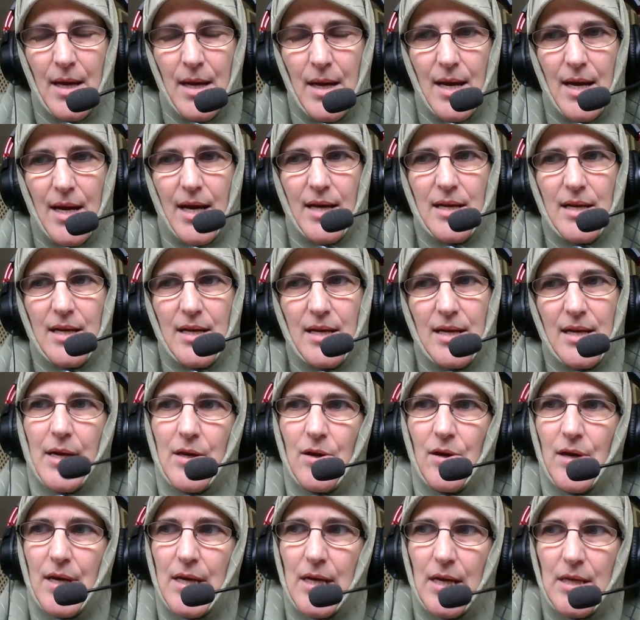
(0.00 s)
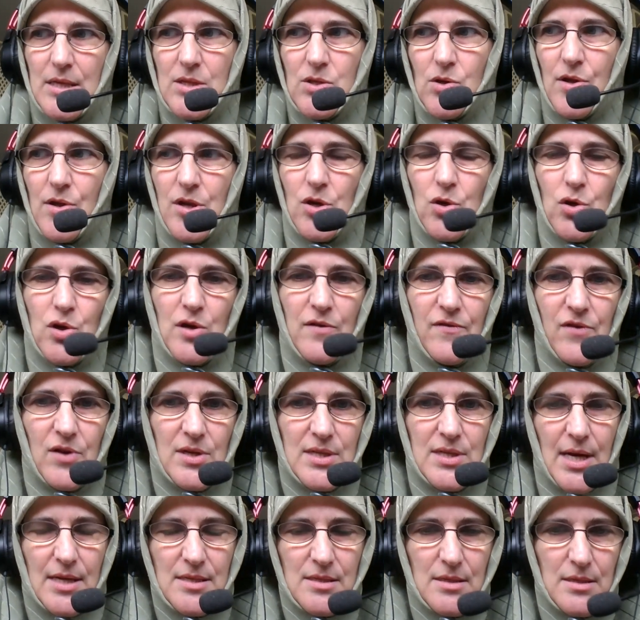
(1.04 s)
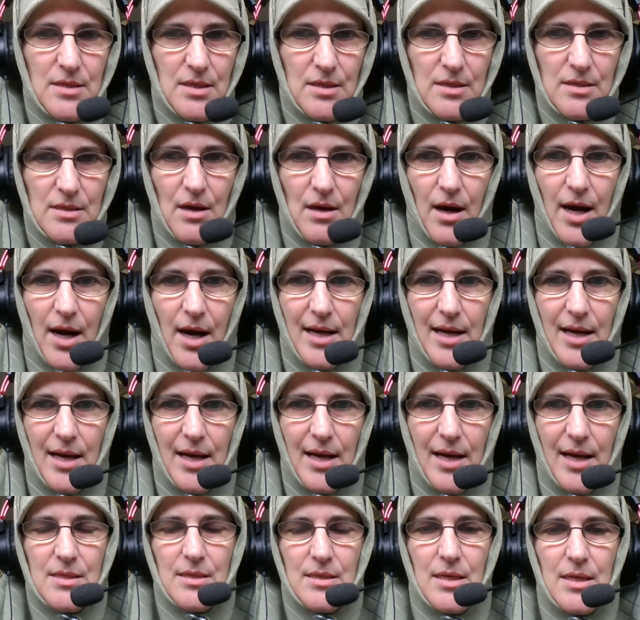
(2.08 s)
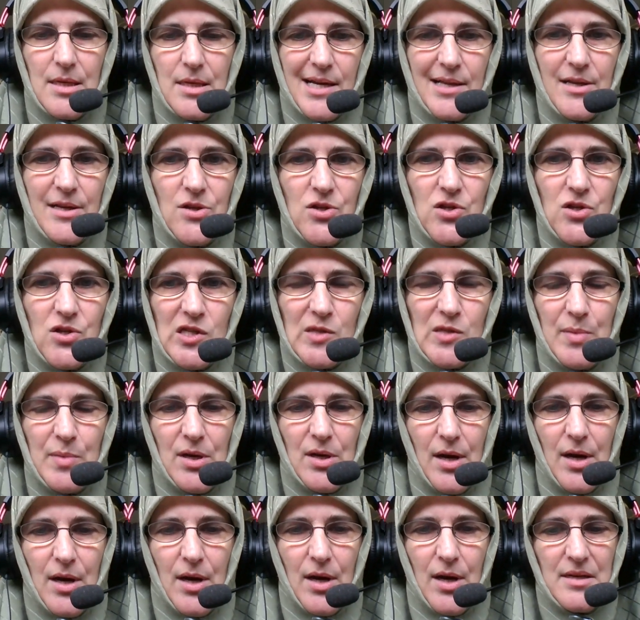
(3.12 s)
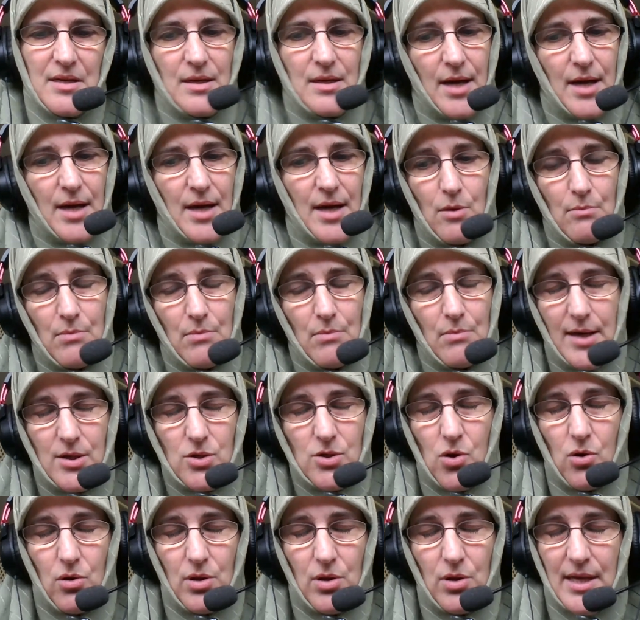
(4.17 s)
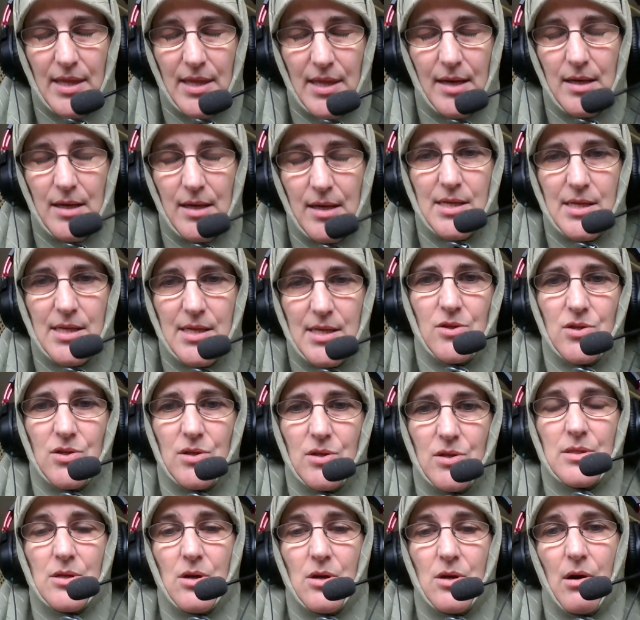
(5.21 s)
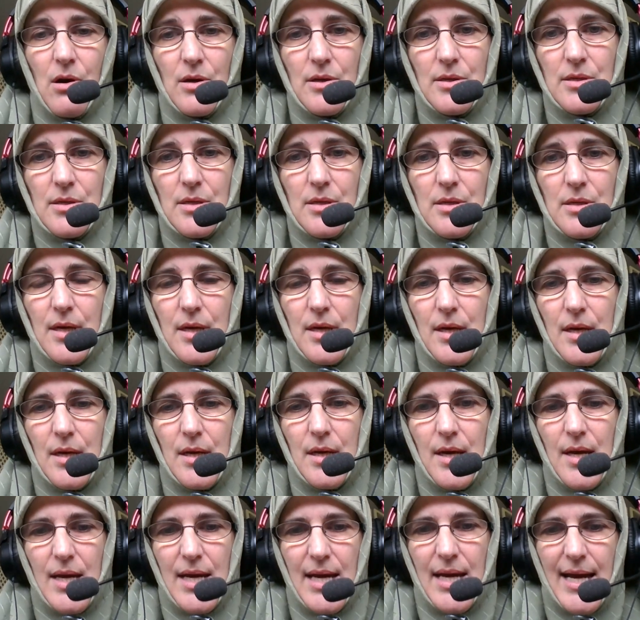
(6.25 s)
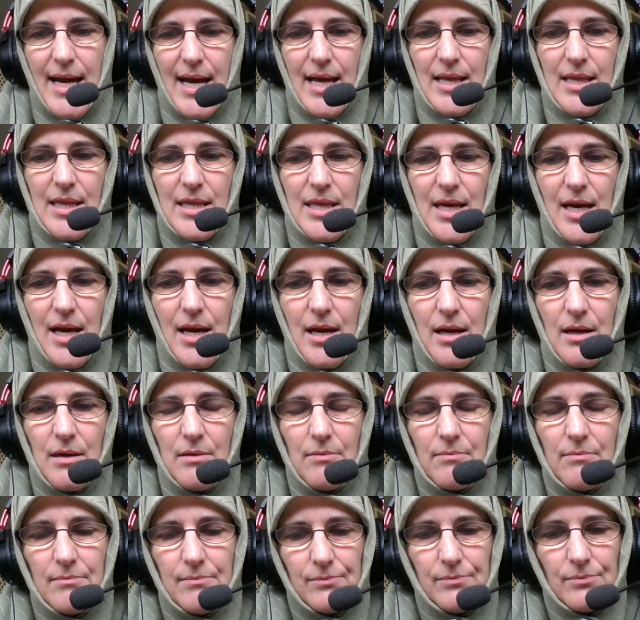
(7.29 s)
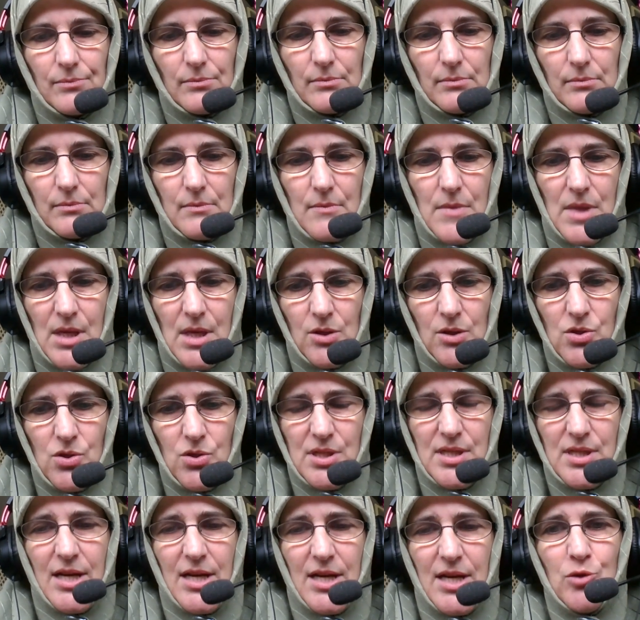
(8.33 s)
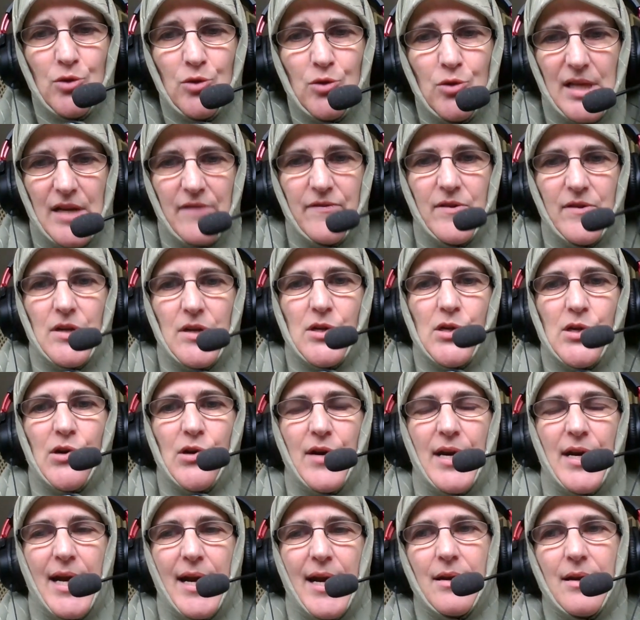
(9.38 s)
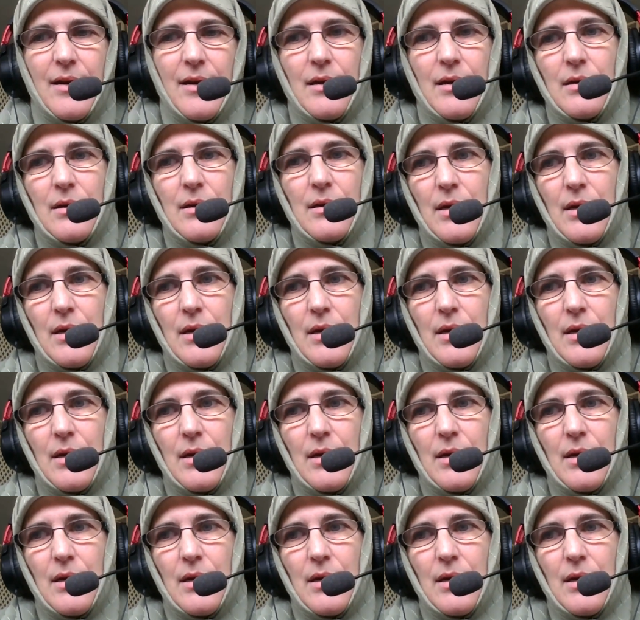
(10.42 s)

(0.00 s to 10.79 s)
And I'm like, okay, so the universe has a design, there's an intelligence behind it. I don't mind calling that intelligence God. And then to say you believe in a creator,